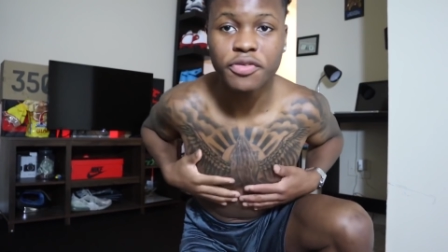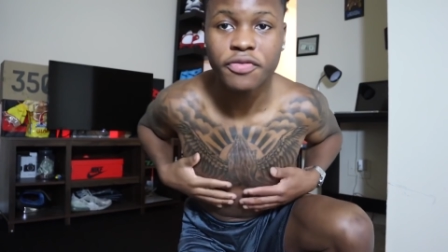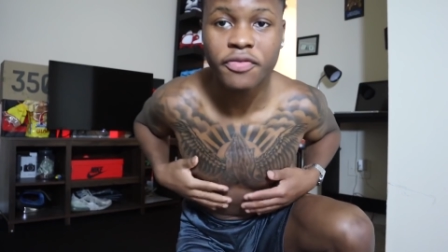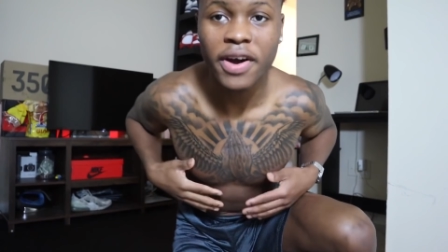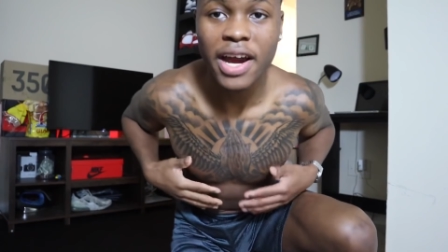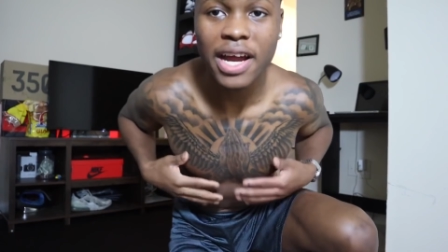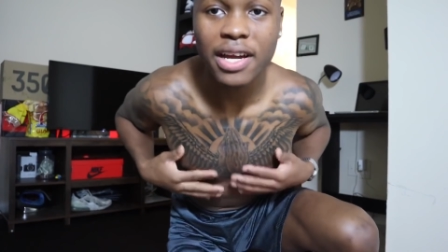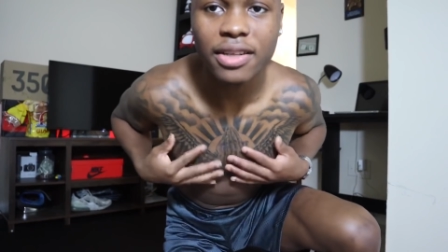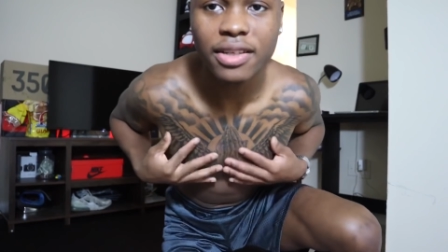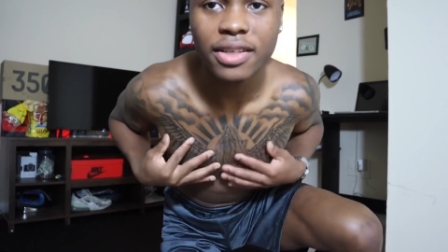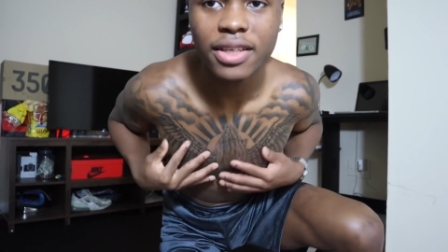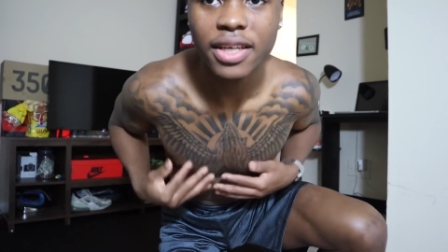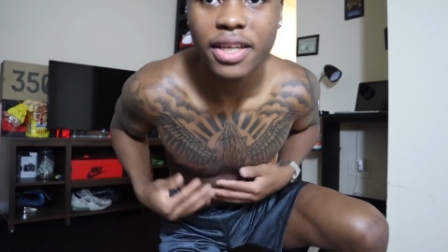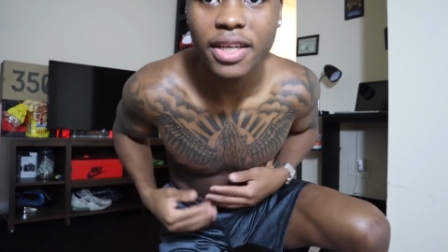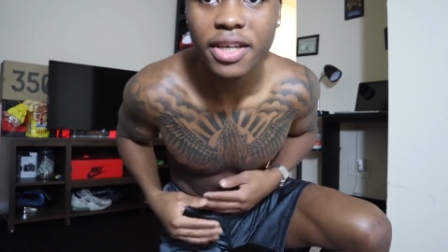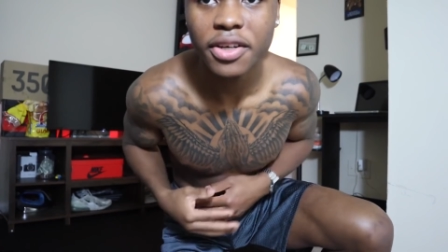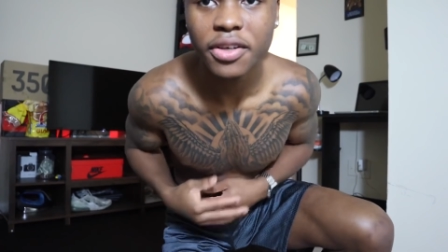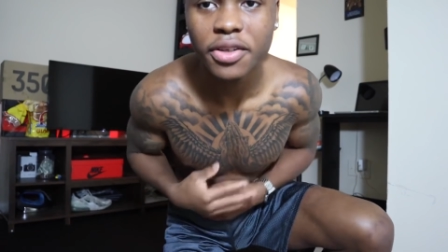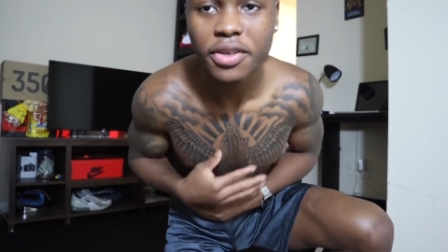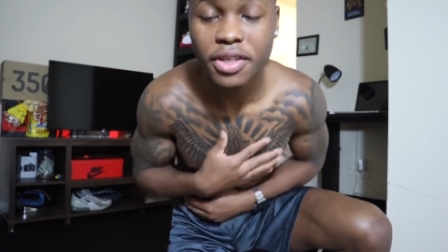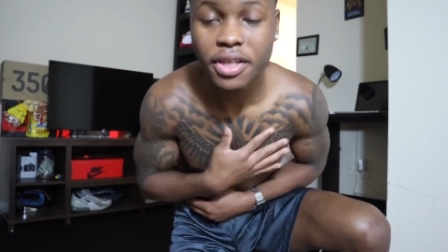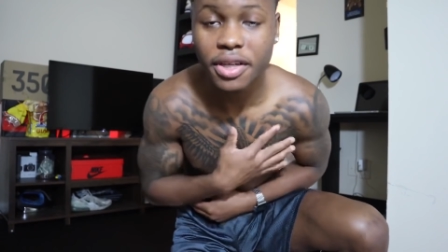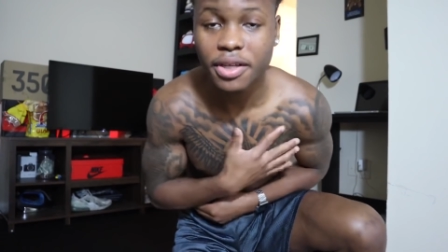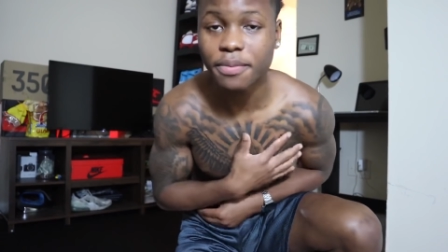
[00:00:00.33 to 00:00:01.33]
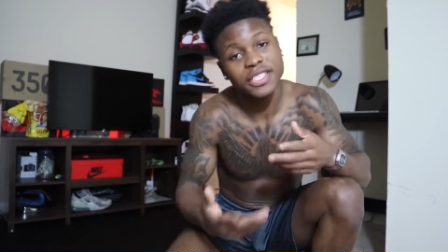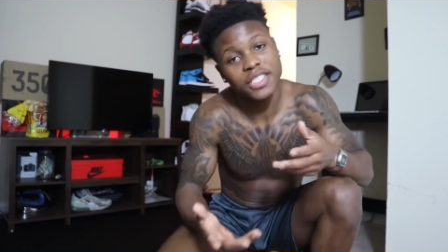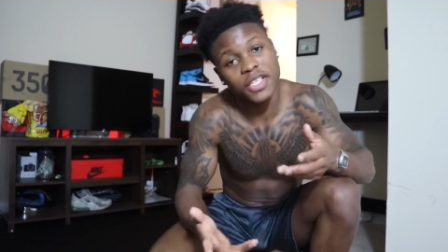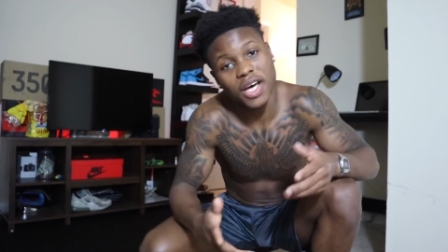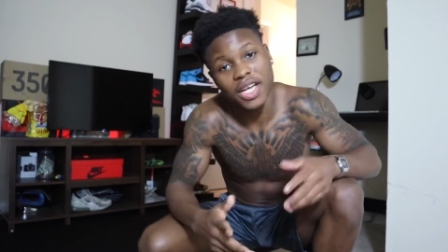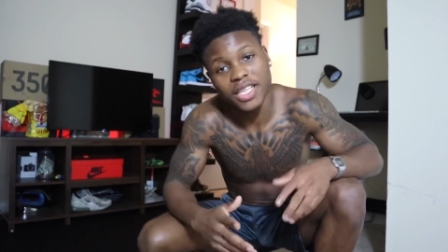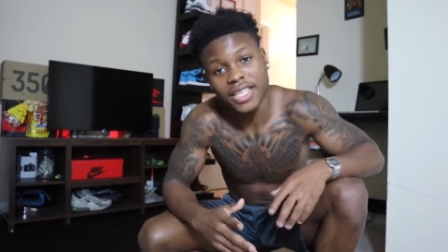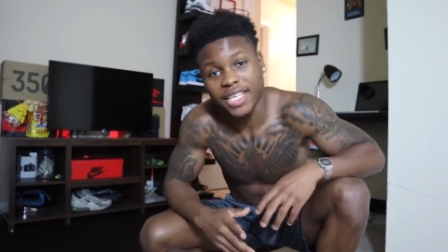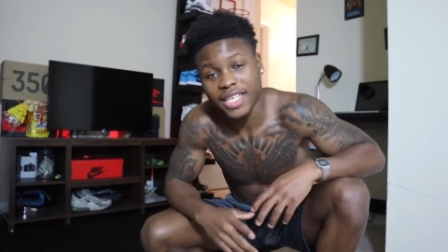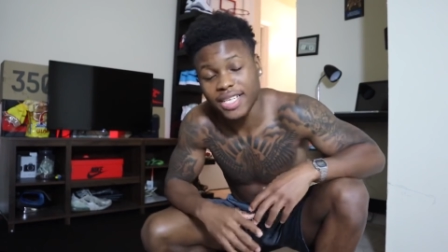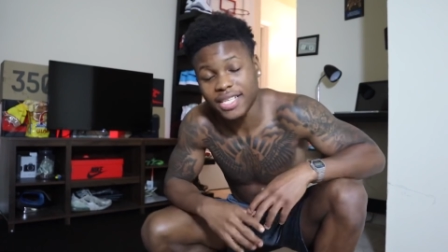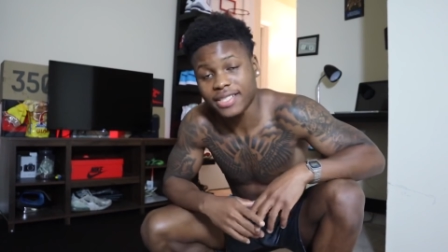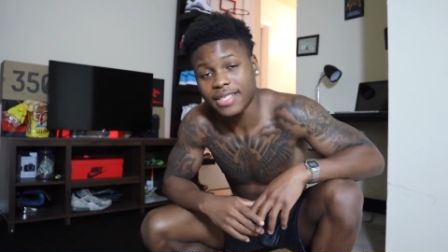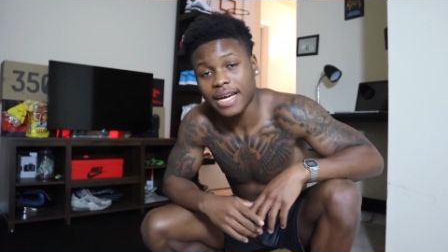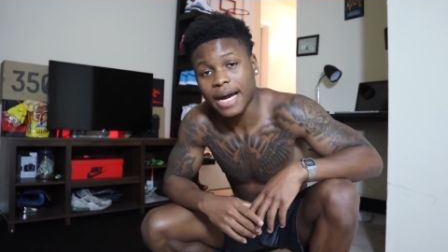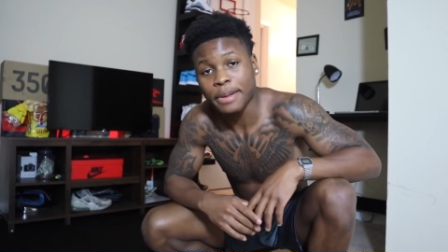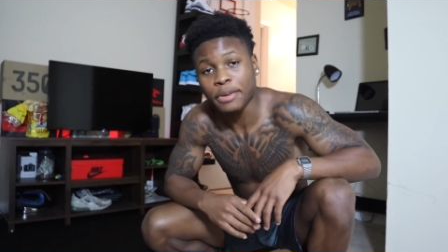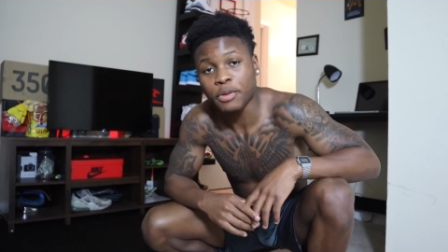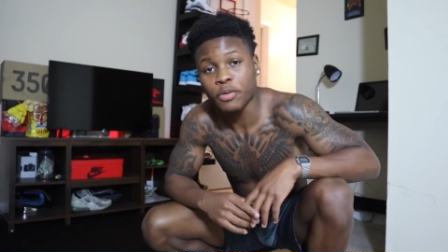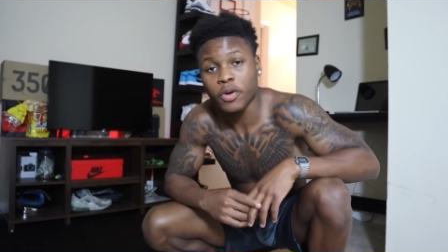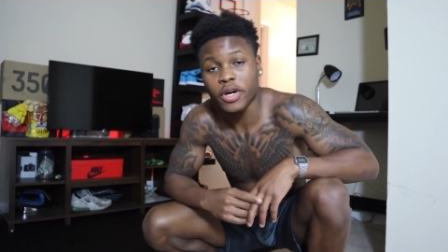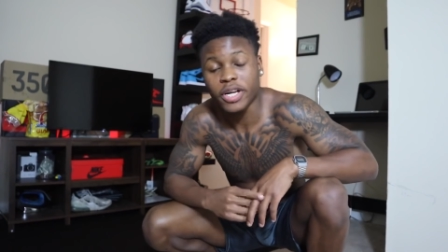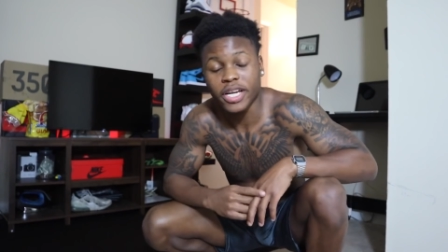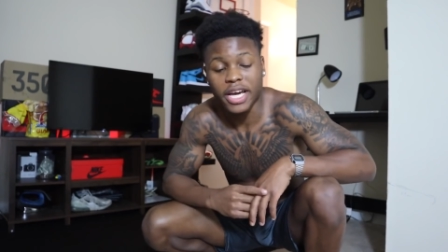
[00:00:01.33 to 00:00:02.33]
finally healed up, so I think it's time
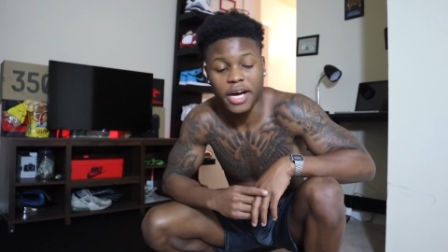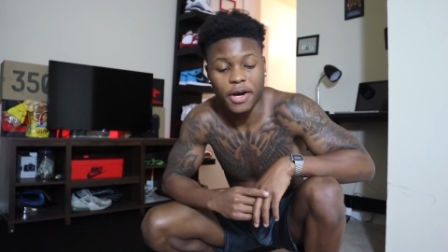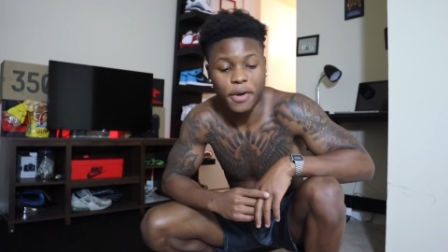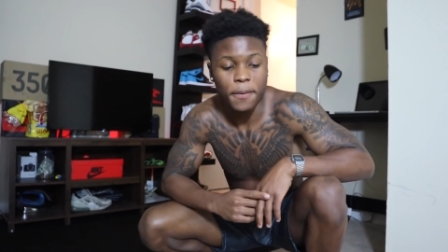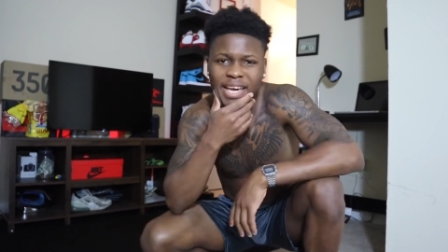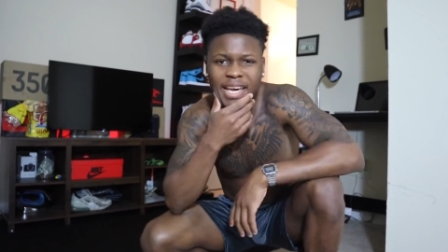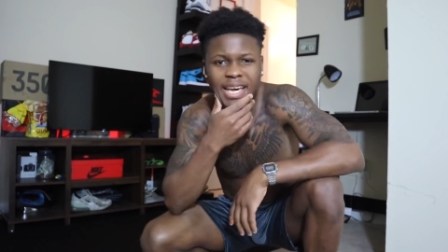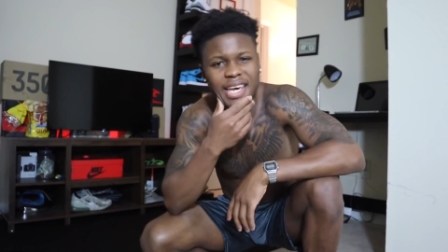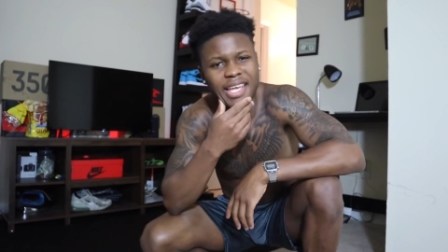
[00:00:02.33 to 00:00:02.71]
to work out.